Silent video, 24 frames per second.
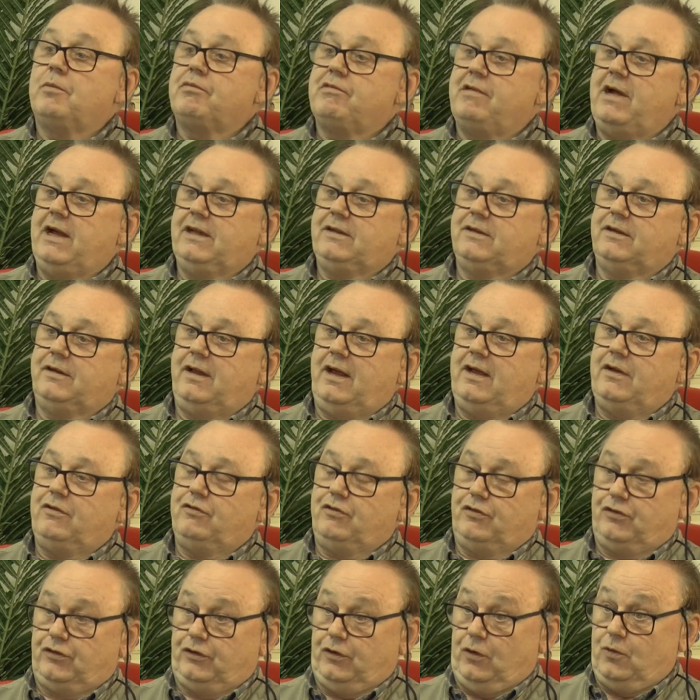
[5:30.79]
to break the
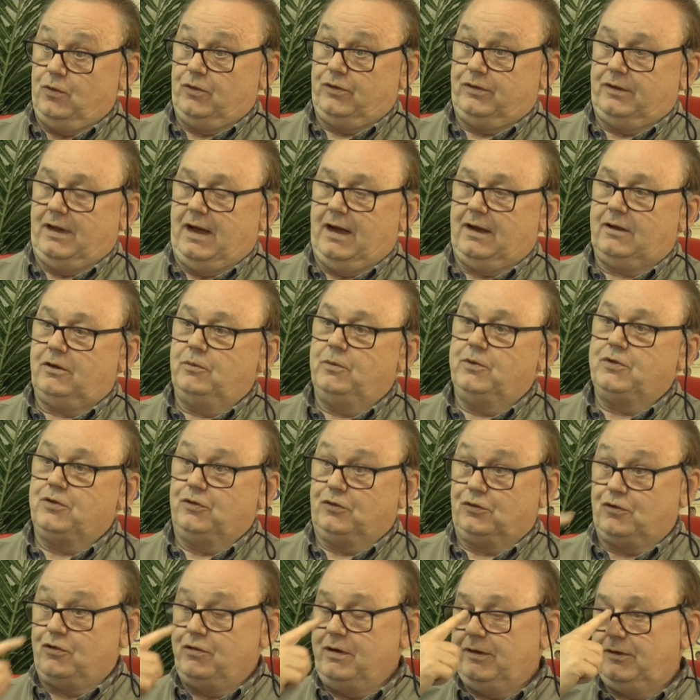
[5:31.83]
Dangerous Dogs Act, which mm.
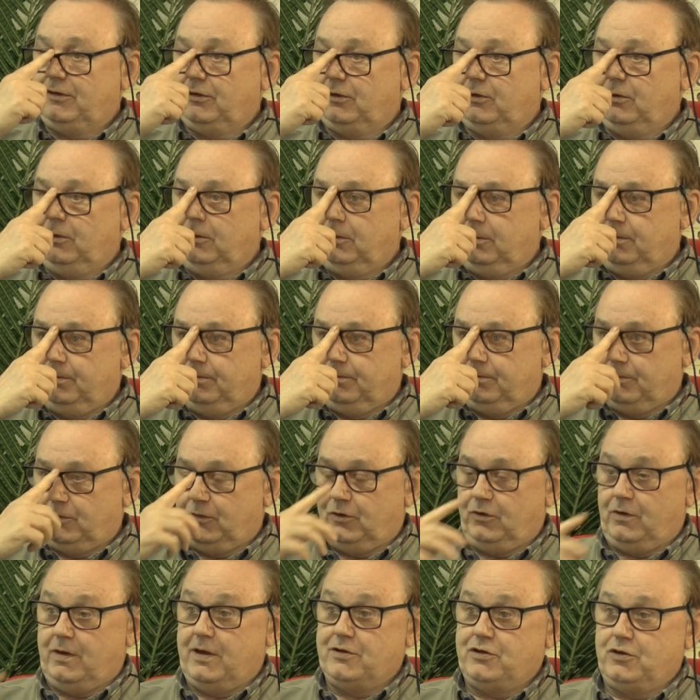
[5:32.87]
is critical,
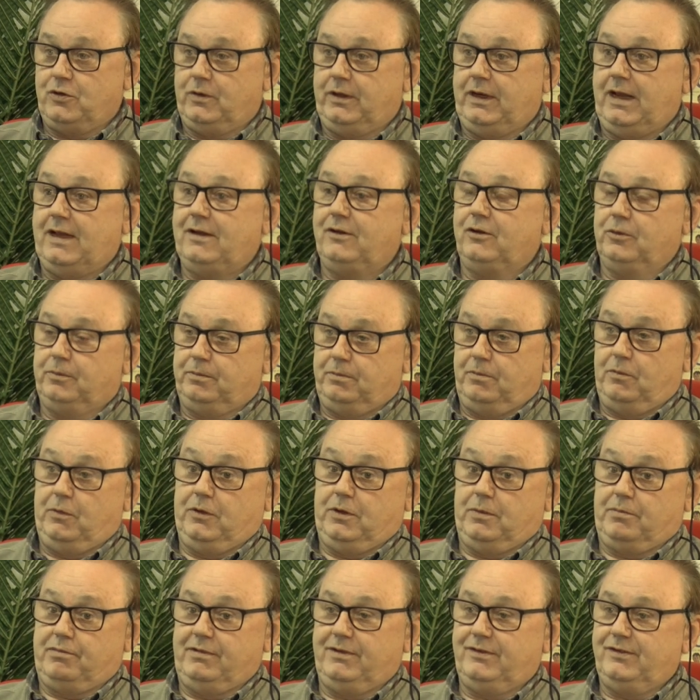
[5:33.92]
mm. otherwise you could end up
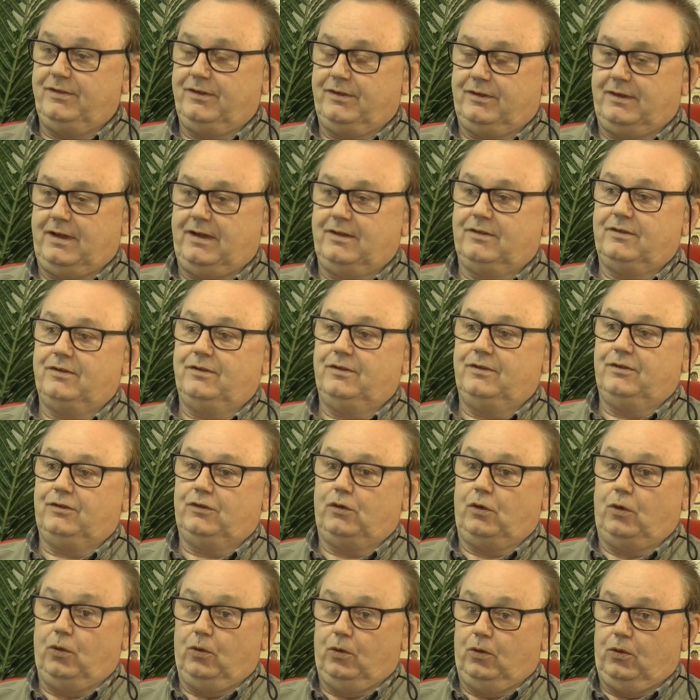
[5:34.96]
with a prison
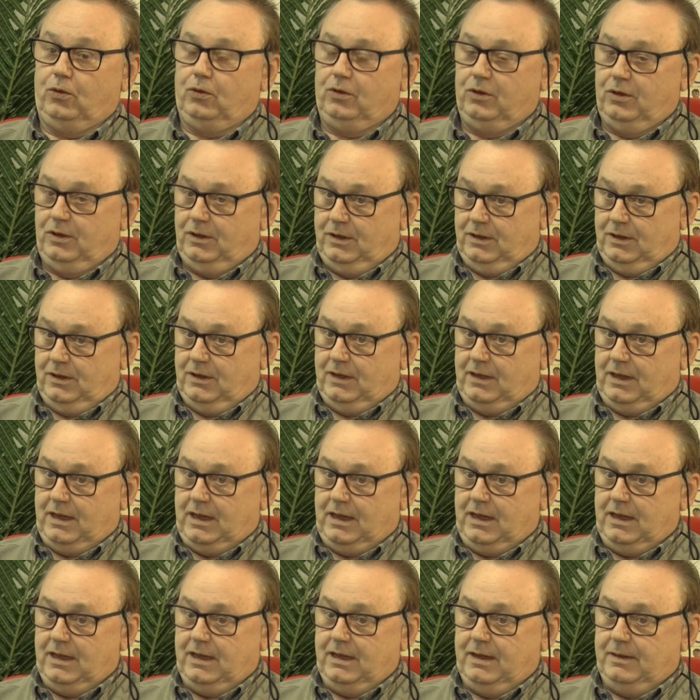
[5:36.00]
sentence or
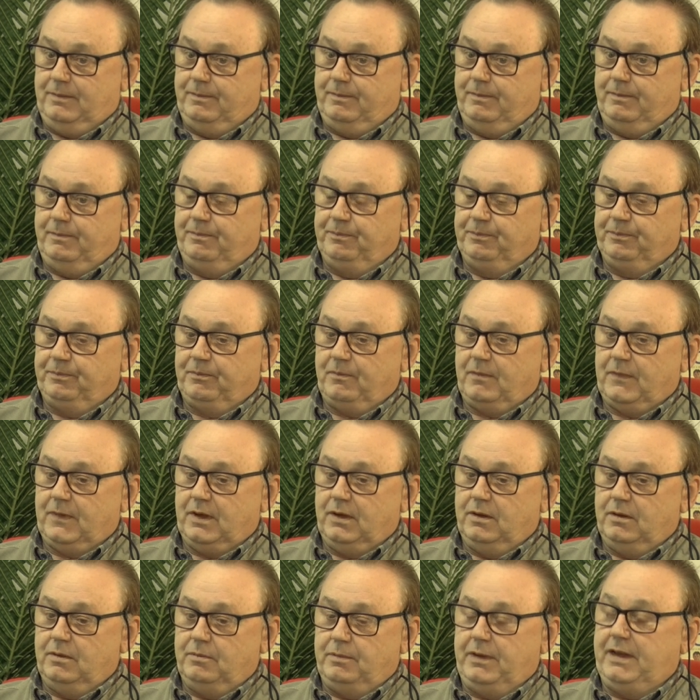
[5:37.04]
um,
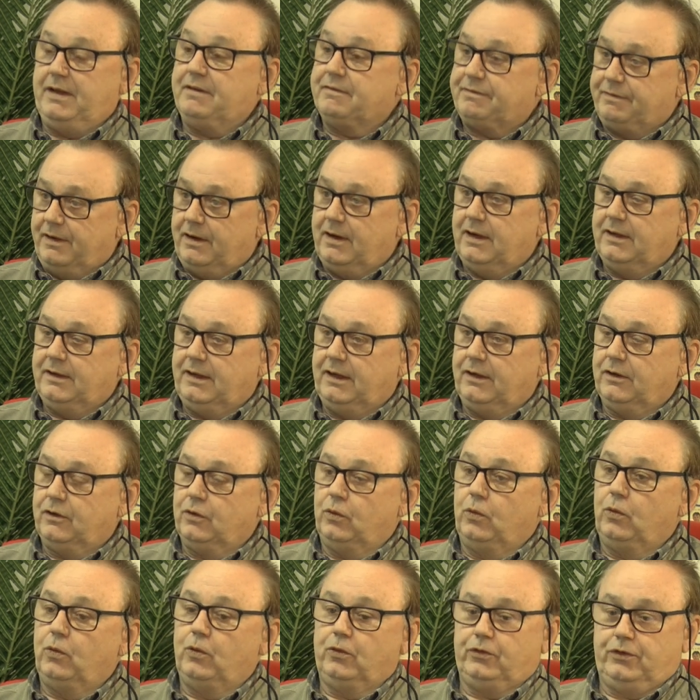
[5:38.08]
being fined in
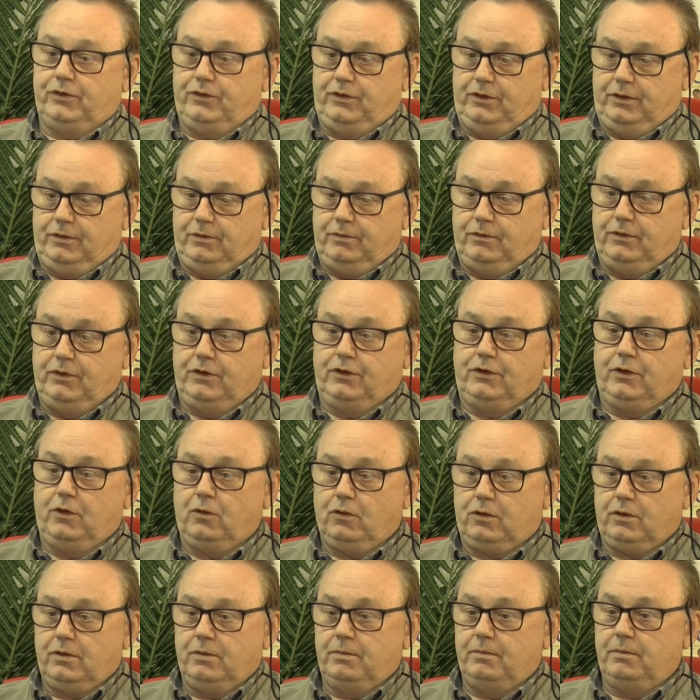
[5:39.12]
court, yeah. and your
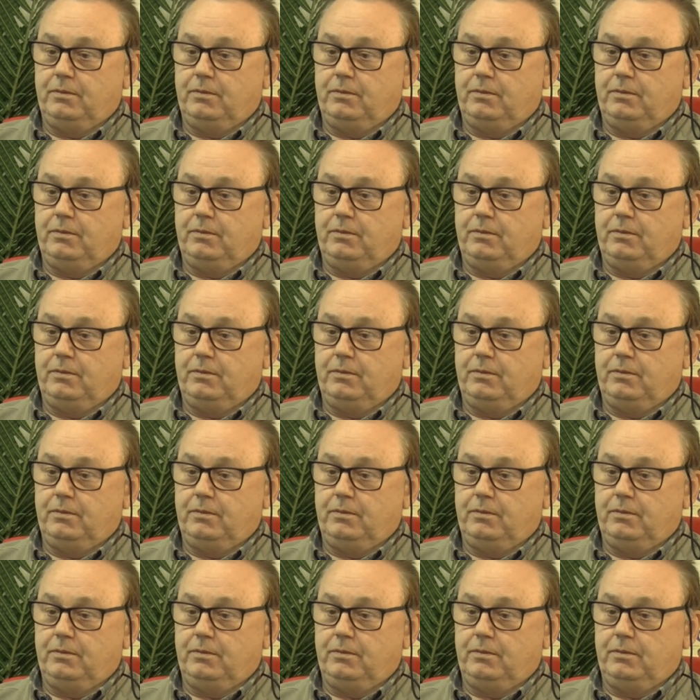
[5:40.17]
dog